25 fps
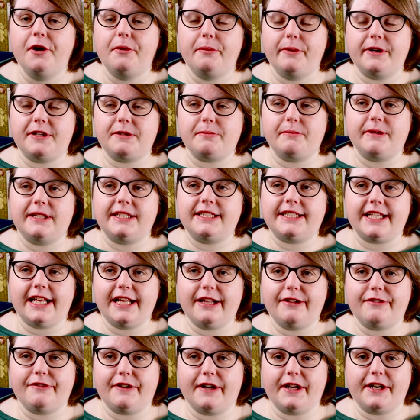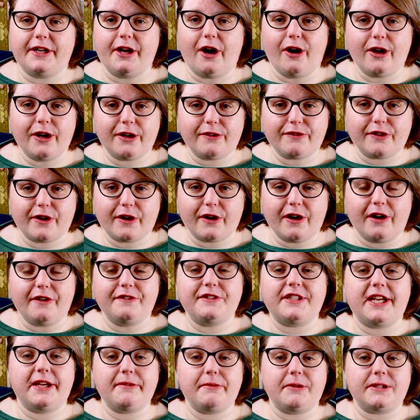which myself and Oliver
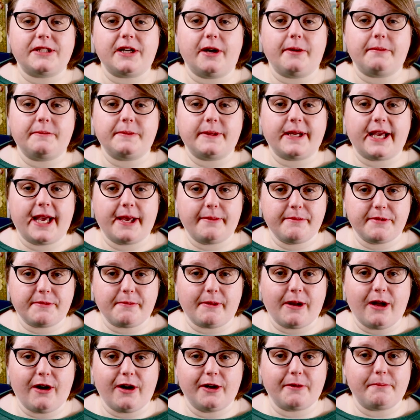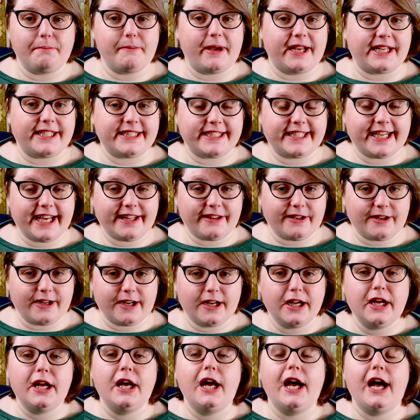of Tabletop Games Blog make together.